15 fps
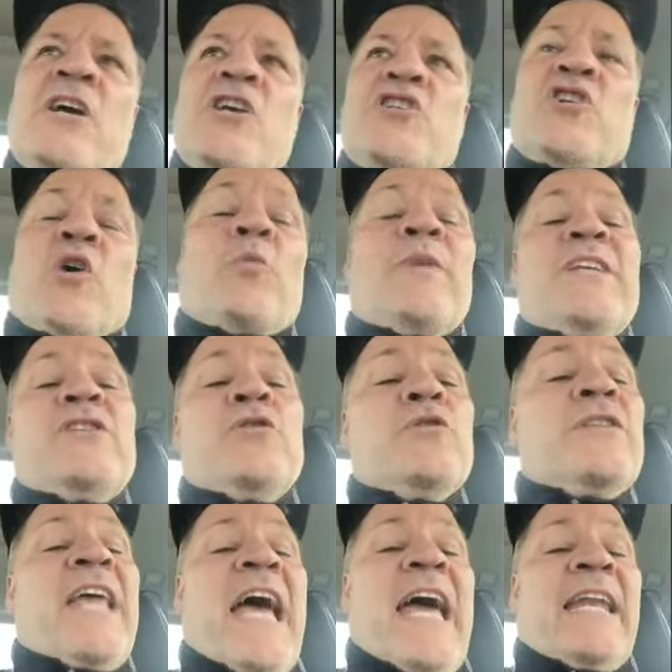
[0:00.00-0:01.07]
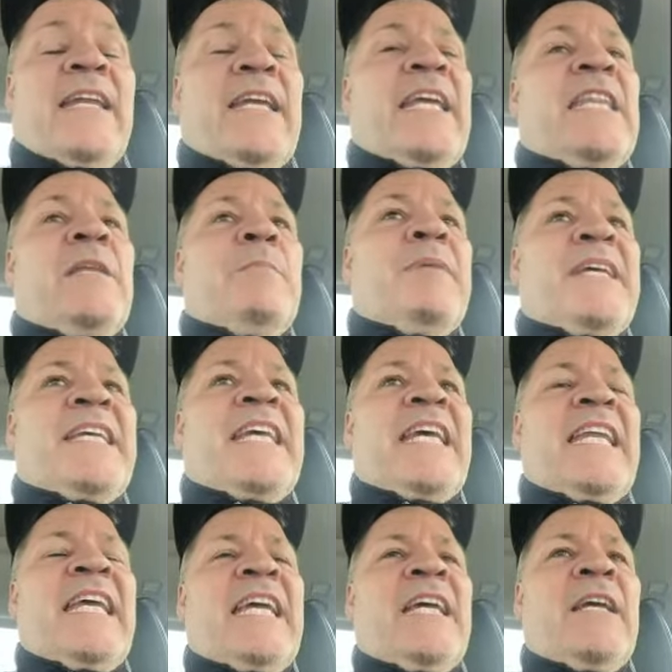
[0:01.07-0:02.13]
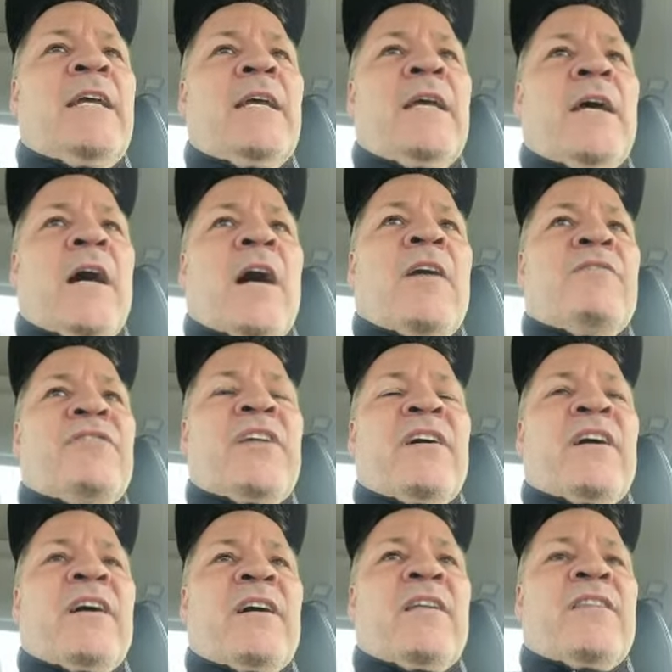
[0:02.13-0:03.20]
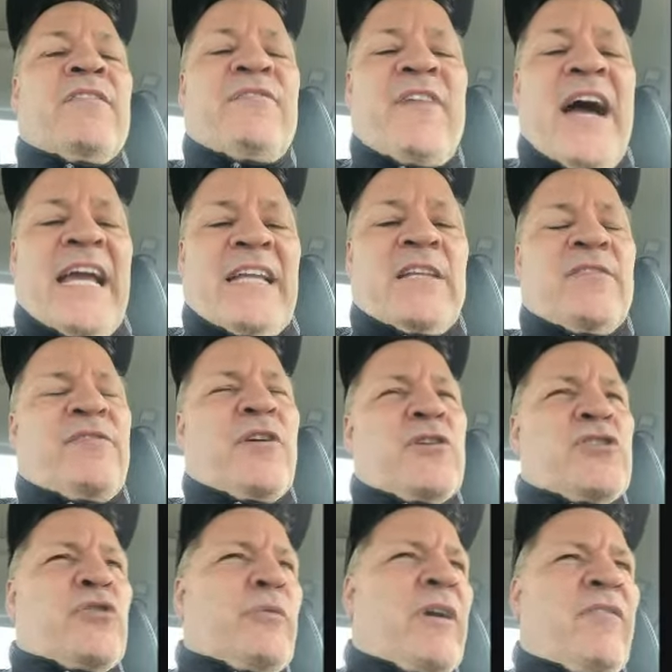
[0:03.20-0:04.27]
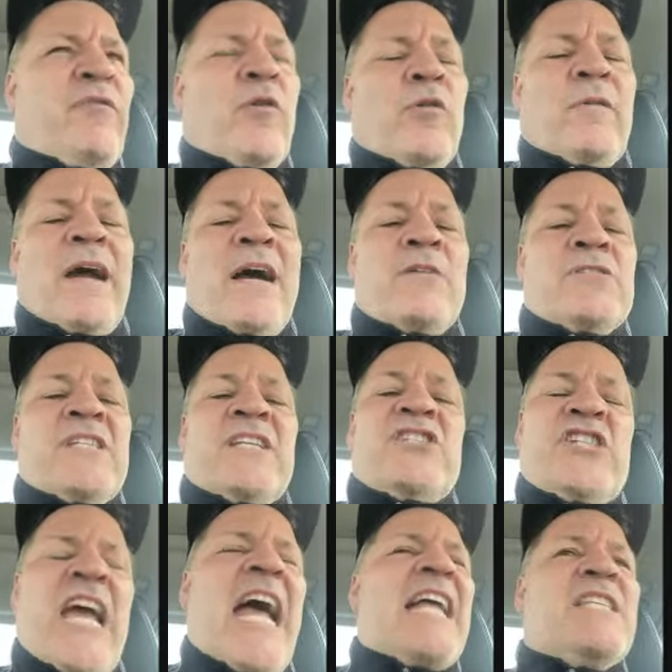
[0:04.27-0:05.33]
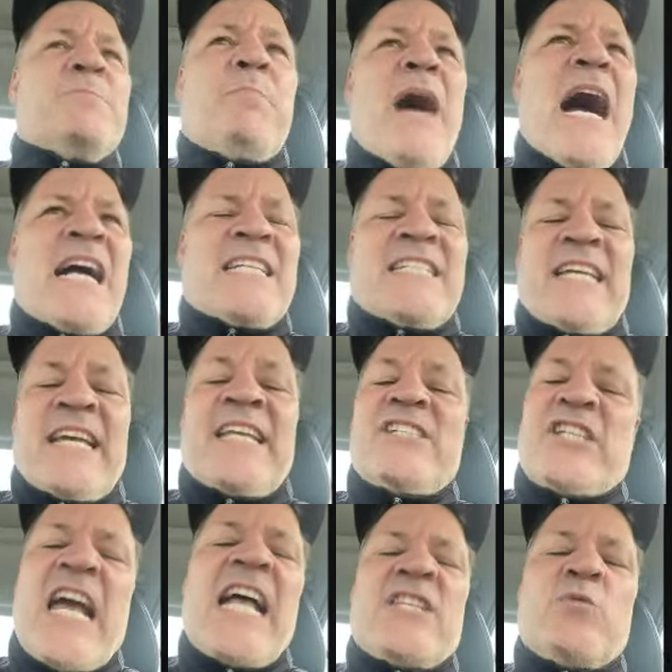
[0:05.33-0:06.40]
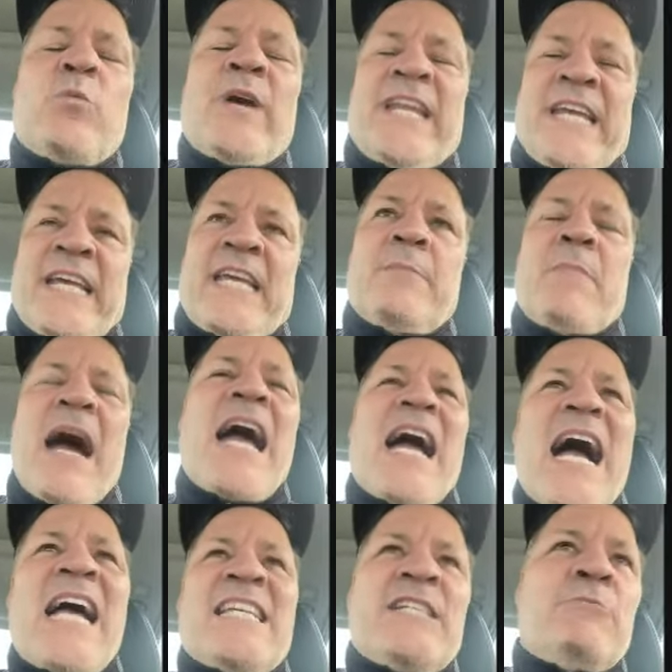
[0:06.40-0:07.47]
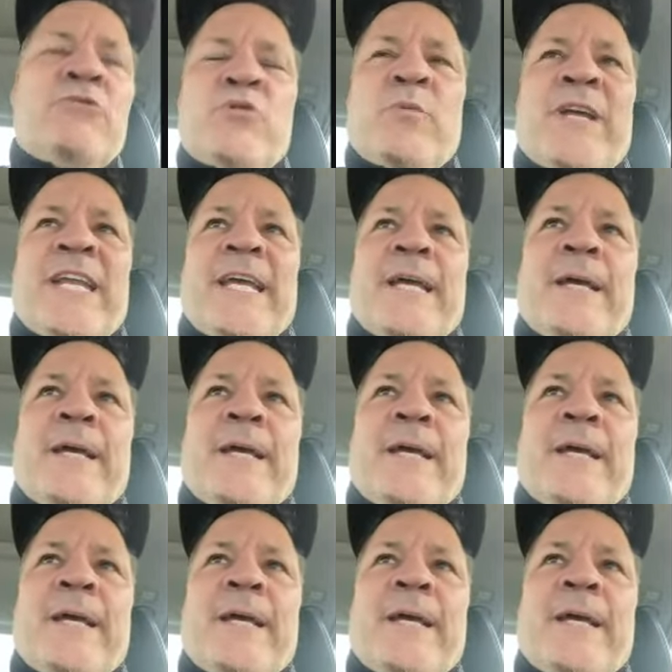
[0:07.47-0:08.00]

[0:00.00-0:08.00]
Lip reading: So we do that in the beginning of the fight, the first three or four rounds, and Chad's boxing and Chad's winning. In my eyes, he was winning.